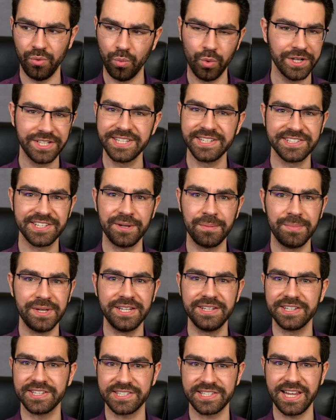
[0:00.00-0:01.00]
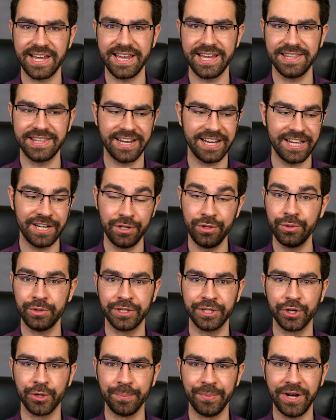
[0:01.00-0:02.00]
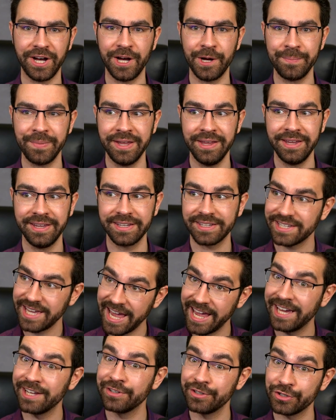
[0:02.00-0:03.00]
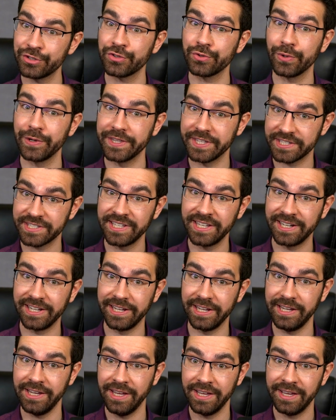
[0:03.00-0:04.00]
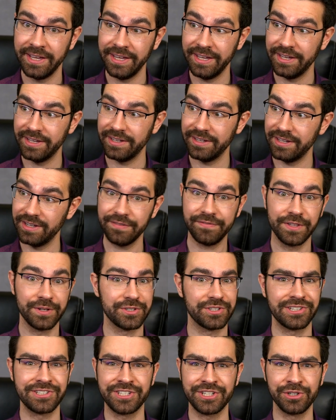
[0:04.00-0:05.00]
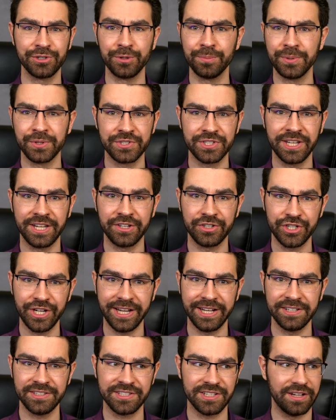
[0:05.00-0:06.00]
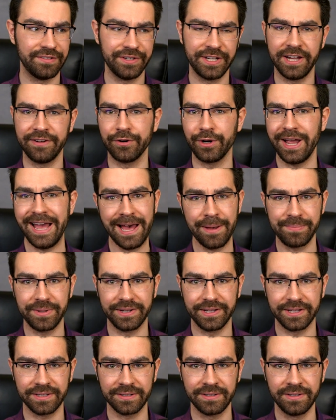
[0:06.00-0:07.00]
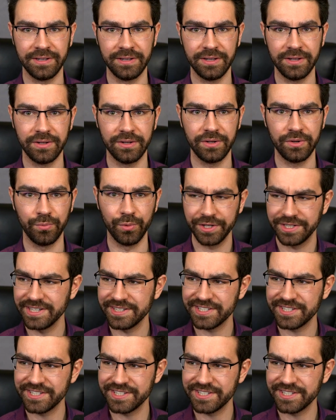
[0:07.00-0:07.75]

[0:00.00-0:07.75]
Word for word: What does it mean to say that a nuclear bomb can destroy the city if there's a zero percent chance of it ever happening? What